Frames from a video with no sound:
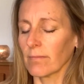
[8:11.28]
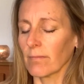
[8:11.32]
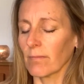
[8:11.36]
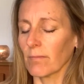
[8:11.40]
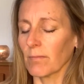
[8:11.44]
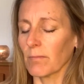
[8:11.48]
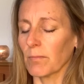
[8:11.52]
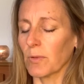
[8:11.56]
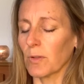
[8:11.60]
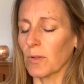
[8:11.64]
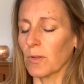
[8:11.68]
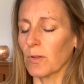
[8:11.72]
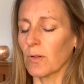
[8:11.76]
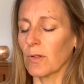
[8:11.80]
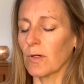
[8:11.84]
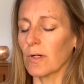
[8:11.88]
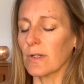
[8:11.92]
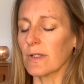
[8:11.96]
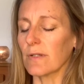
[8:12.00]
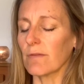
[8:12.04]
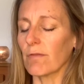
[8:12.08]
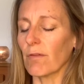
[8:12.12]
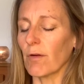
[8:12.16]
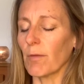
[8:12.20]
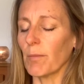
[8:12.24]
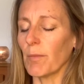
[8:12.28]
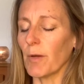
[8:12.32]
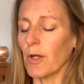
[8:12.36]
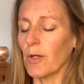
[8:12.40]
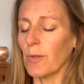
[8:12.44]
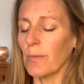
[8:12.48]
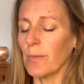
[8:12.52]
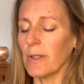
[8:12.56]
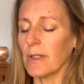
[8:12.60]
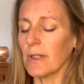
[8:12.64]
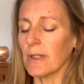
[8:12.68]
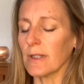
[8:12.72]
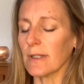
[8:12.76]
Pause for a
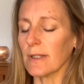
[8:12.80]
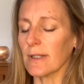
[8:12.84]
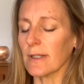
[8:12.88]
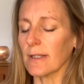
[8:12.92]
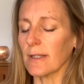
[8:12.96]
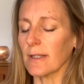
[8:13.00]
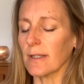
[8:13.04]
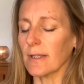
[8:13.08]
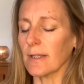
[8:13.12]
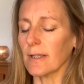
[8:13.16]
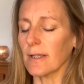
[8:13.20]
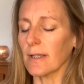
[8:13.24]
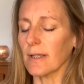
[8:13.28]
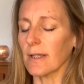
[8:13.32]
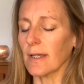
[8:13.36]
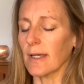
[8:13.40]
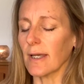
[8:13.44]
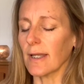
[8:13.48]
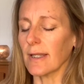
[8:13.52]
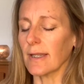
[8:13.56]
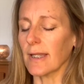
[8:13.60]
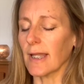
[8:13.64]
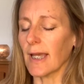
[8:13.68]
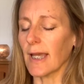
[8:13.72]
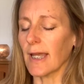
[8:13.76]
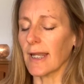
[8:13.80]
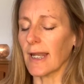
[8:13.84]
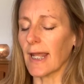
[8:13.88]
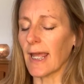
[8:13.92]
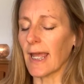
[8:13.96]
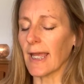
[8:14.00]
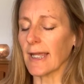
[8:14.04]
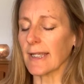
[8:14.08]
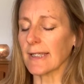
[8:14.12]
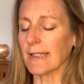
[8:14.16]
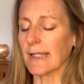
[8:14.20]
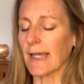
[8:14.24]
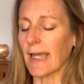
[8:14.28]
moment, and then
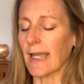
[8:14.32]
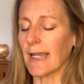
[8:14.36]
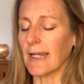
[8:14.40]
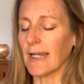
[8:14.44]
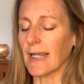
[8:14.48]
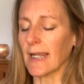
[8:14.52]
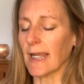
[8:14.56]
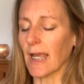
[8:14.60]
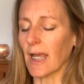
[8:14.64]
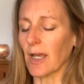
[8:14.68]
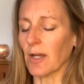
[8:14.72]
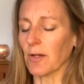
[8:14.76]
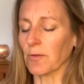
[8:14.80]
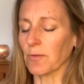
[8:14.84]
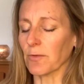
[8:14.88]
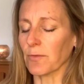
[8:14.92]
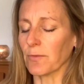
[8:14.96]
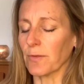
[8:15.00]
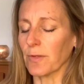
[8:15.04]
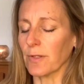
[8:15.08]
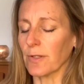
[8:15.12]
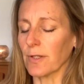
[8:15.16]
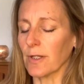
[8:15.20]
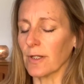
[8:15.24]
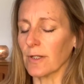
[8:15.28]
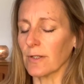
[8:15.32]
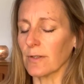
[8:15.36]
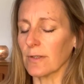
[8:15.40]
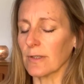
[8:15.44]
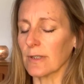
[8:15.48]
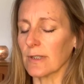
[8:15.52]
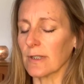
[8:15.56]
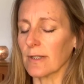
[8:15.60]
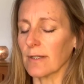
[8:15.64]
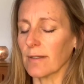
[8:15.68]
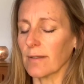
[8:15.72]
exhaling out through the nose.